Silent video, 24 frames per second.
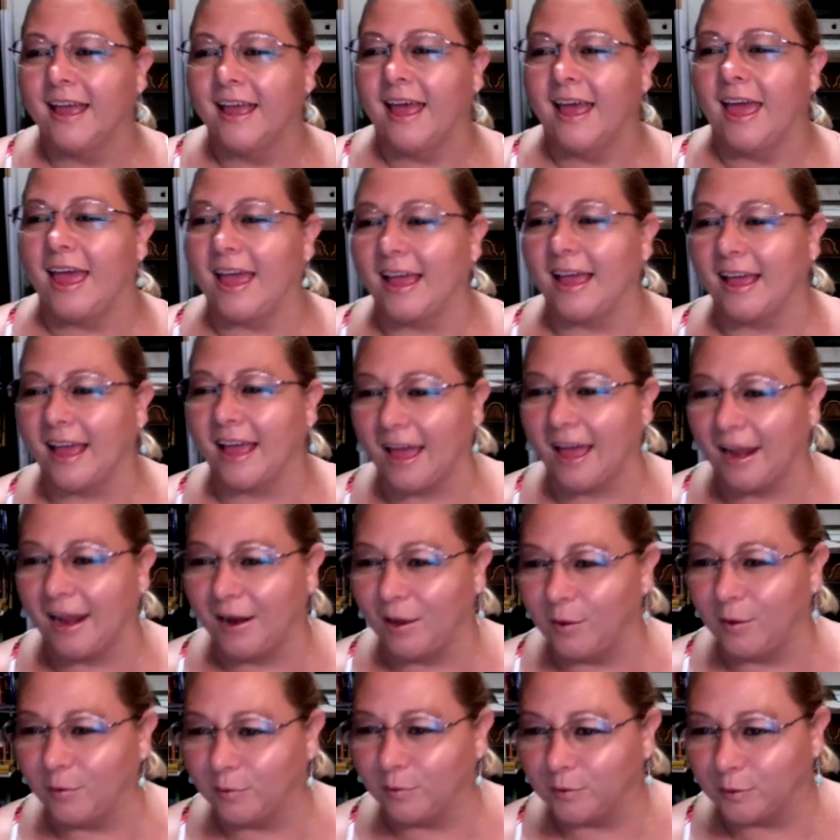And
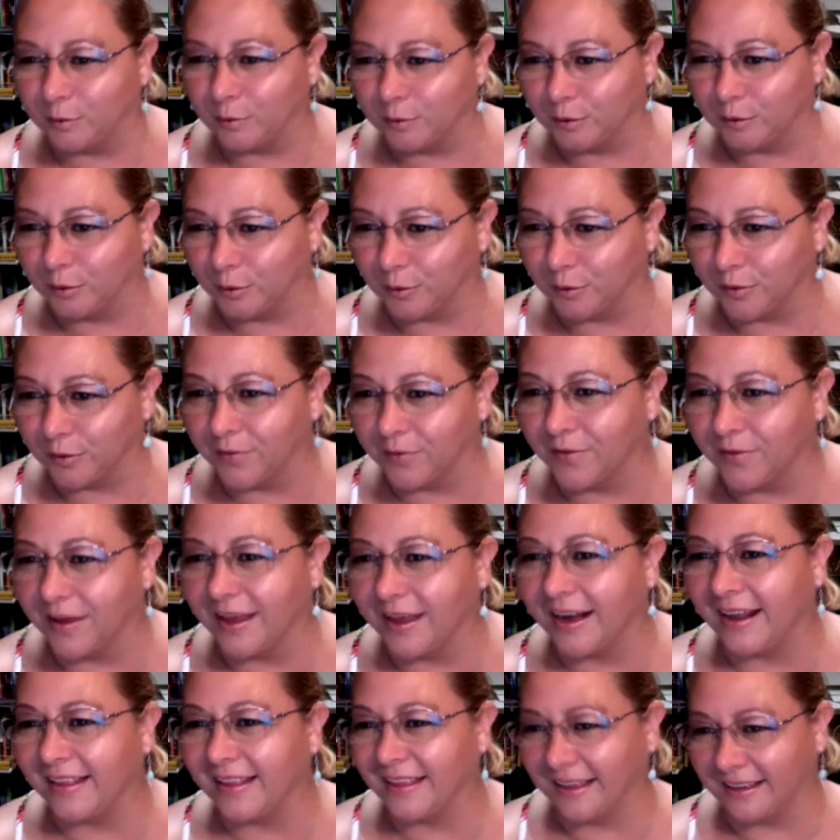hello to Sur
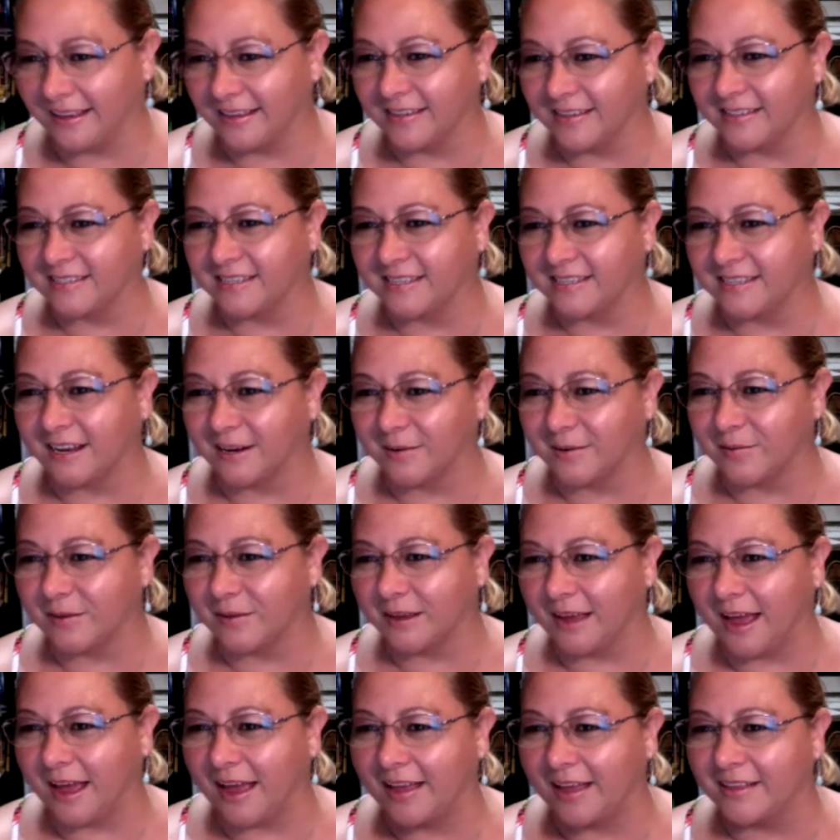Rivera, then he's telling me
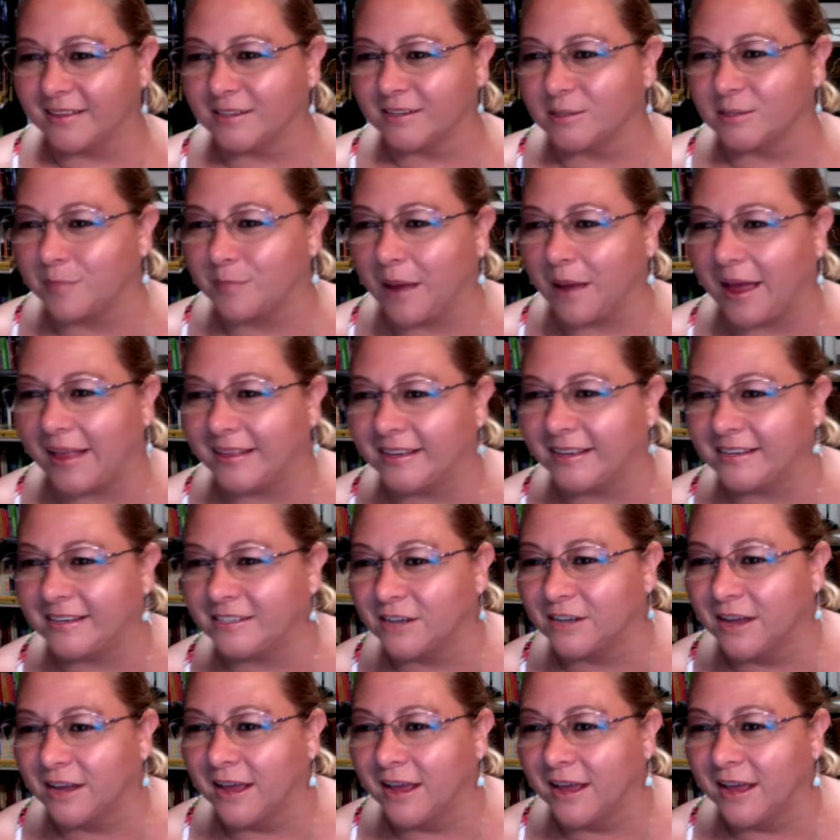hi in Spanish.